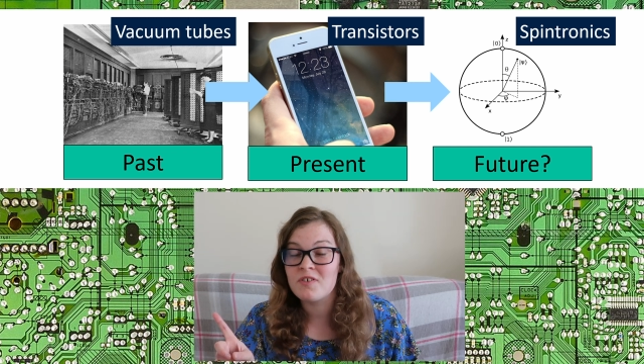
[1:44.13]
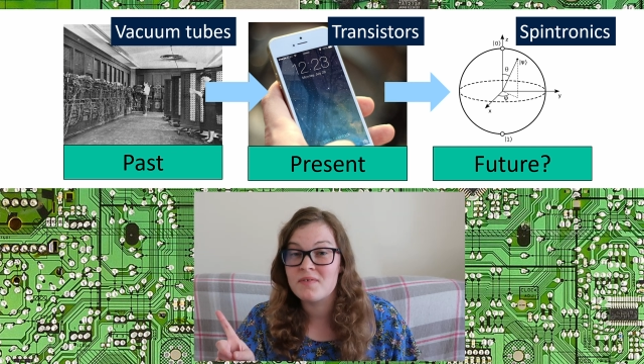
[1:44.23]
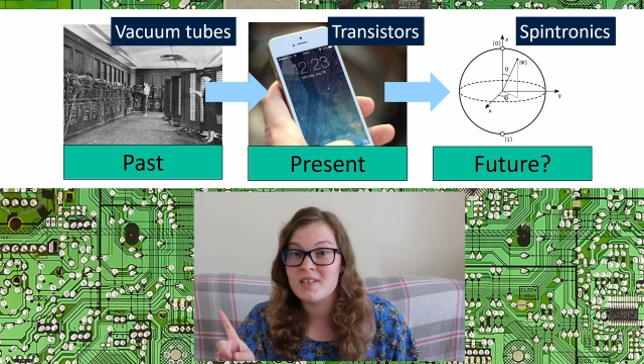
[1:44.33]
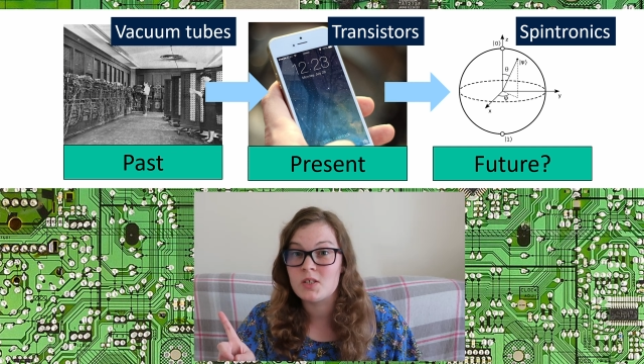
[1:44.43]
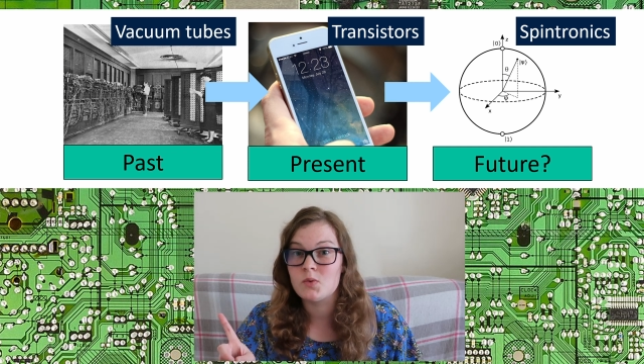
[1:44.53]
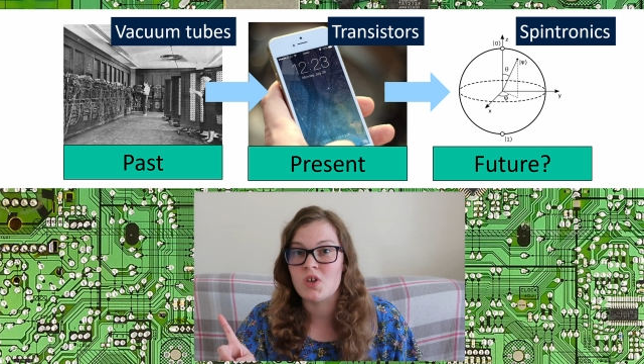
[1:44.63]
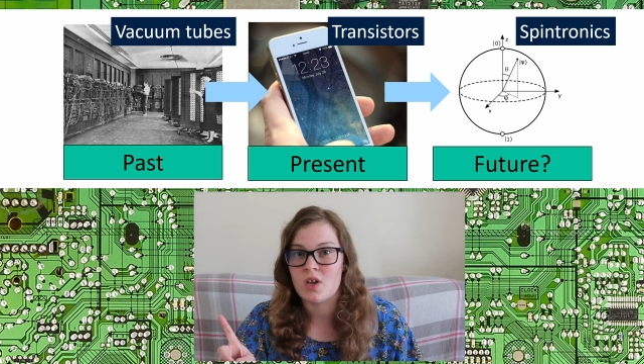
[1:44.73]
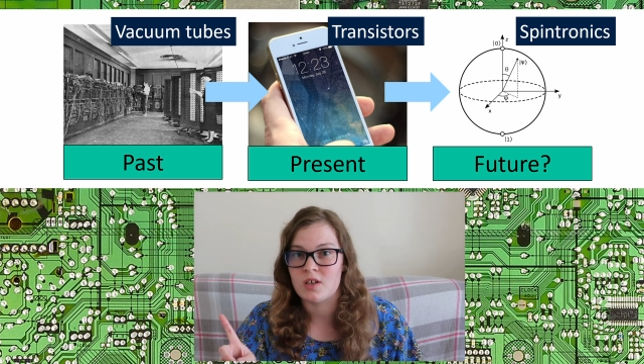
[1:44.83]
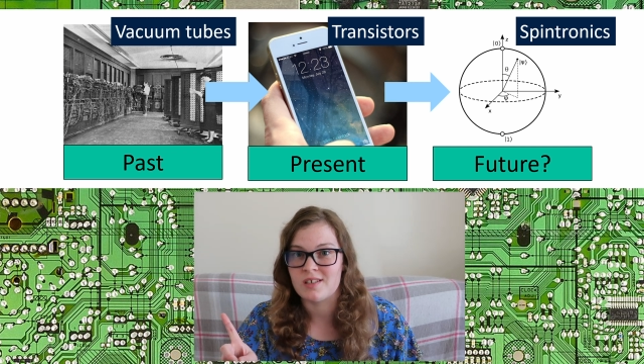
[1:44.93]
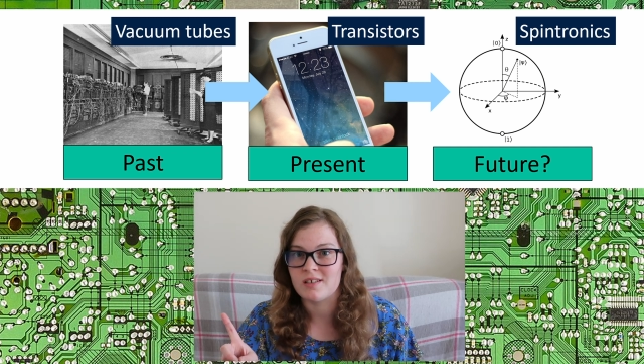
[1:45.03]
of these
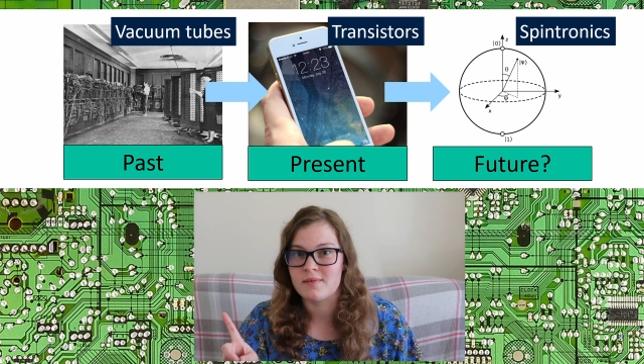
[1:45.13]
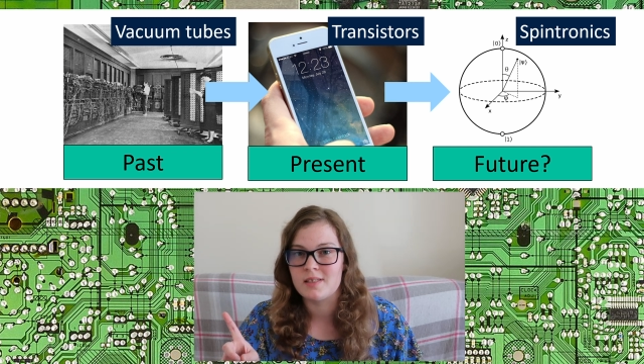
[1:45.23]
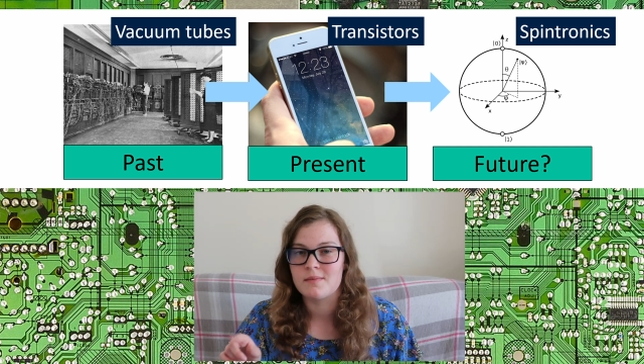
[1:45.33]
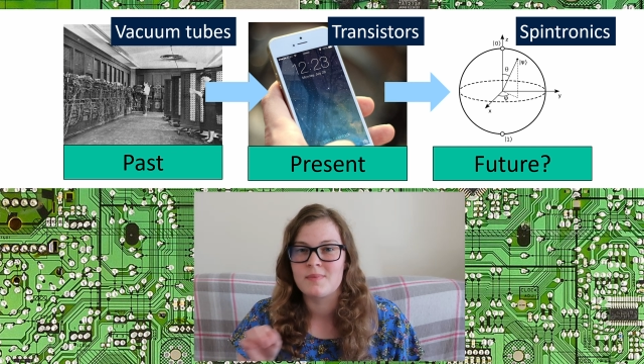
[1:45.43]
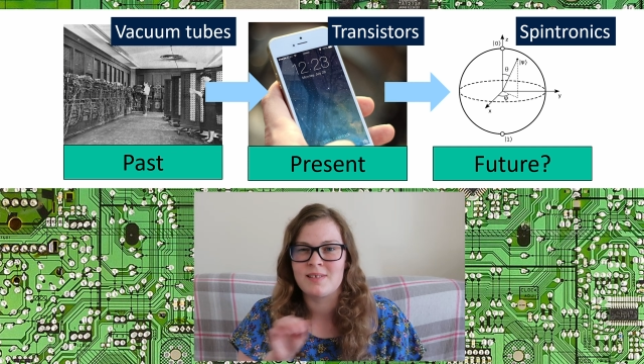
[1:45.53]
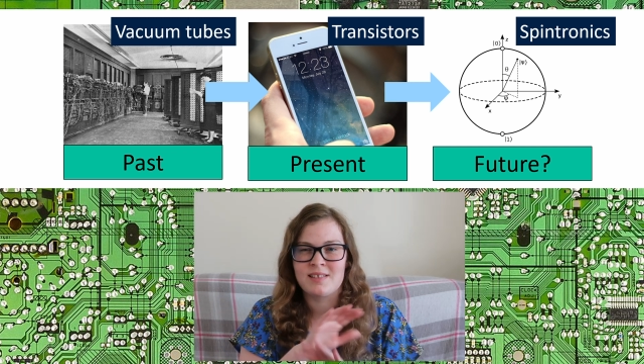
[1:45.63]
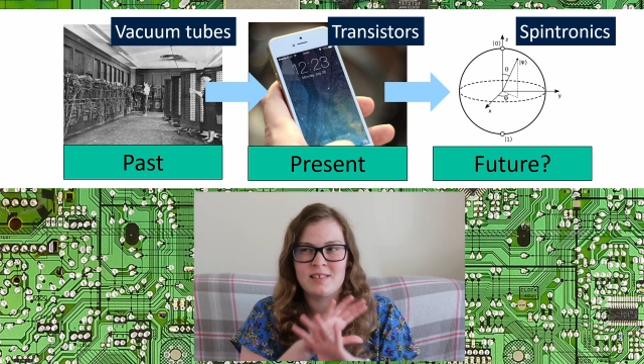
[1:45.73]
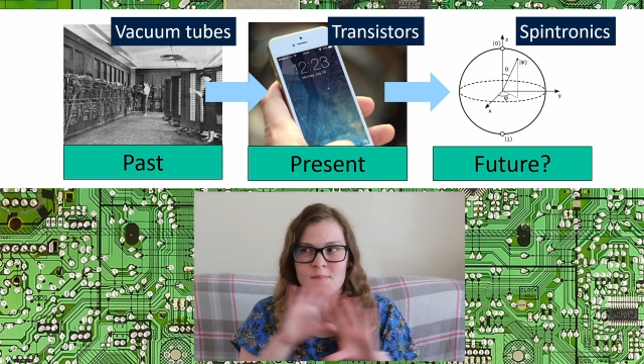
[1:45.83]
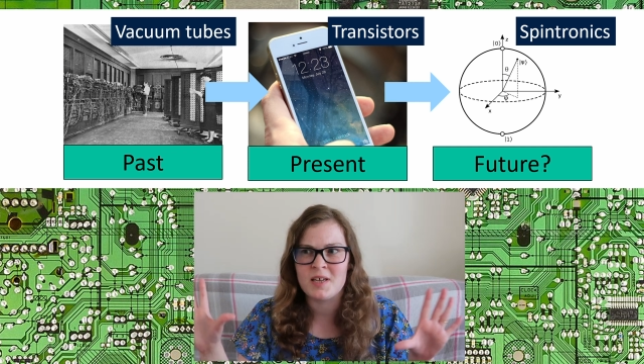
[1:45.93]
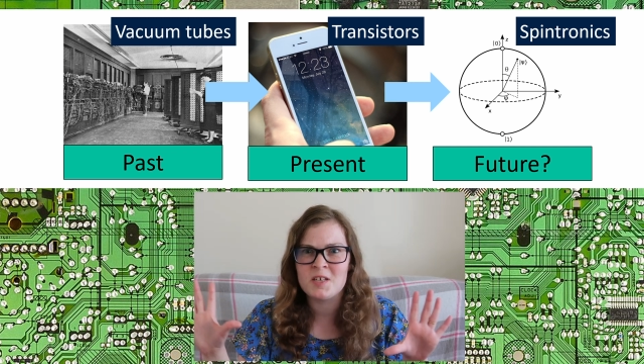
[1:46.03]
alternatives,
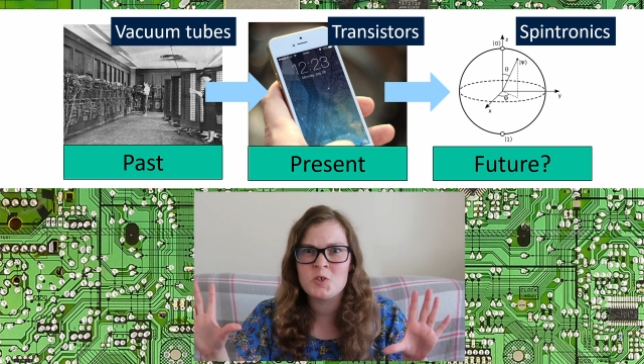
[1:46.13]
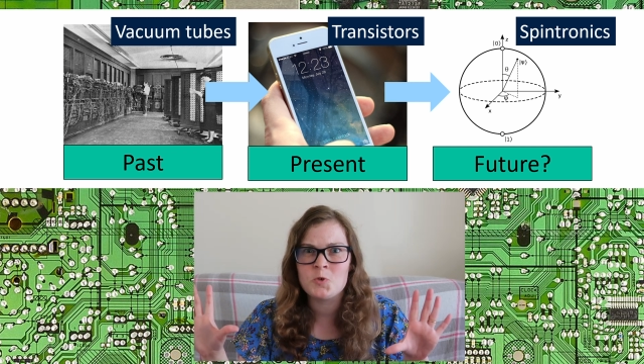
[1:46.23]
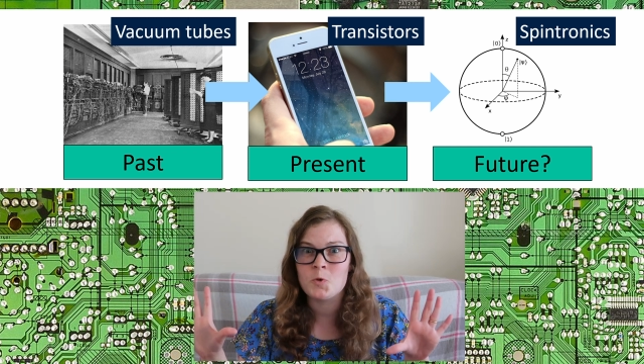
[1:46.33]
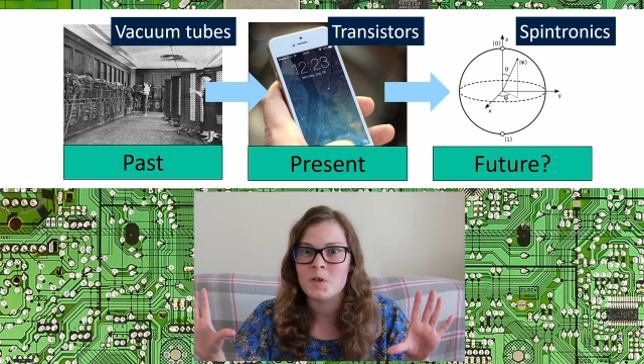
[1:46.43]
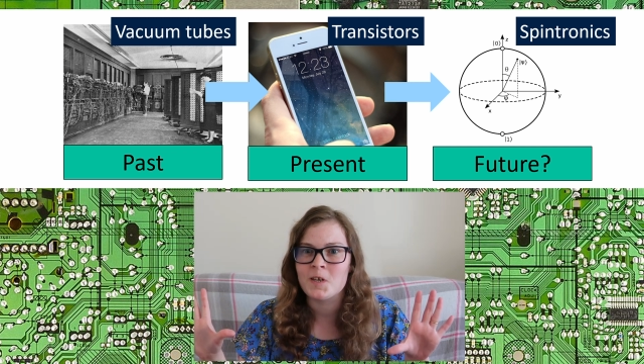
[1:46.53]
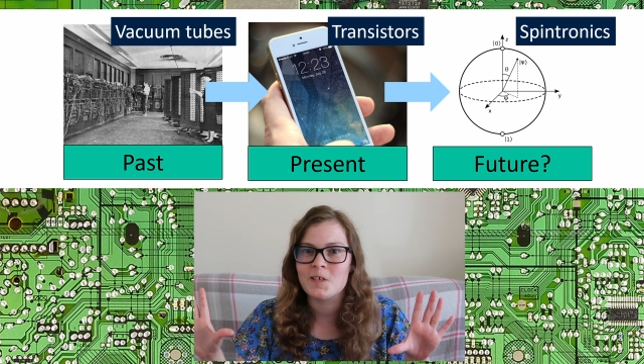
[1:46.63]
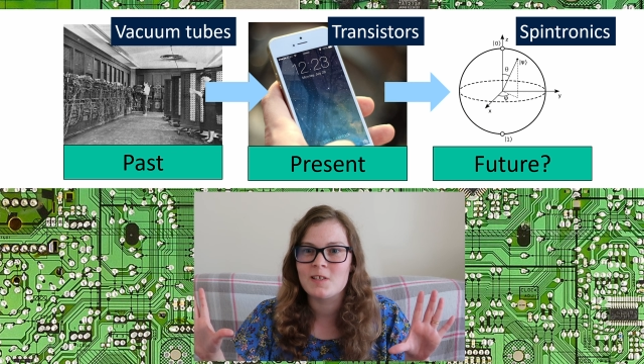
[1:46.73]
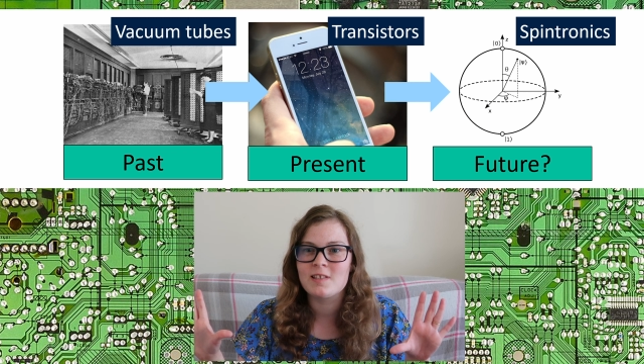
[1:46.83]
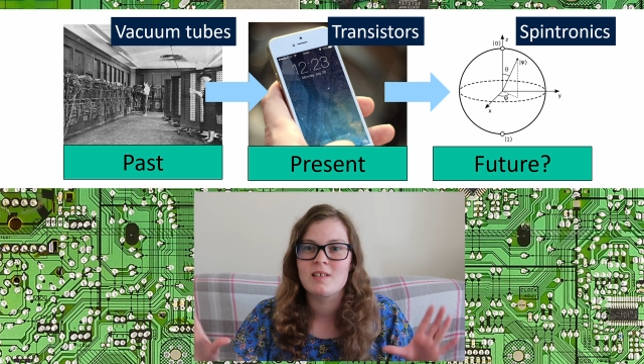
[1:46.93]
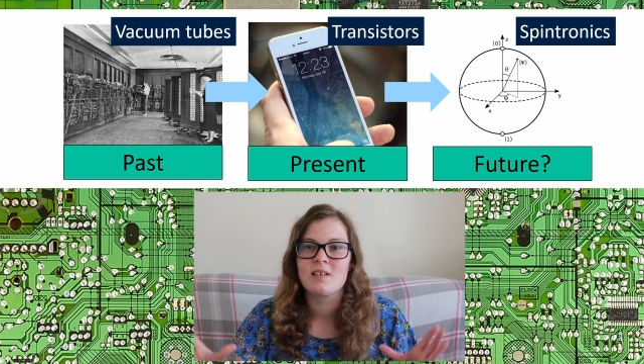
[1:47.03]

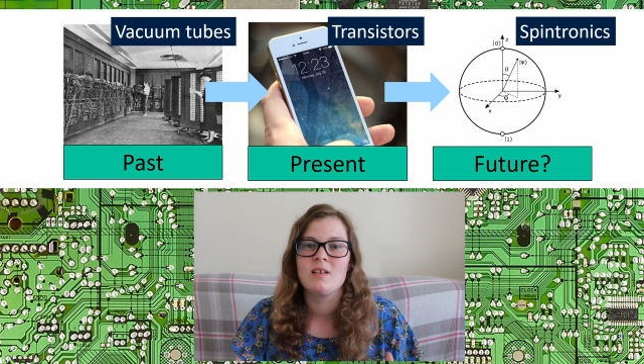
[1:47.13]
Spintronics.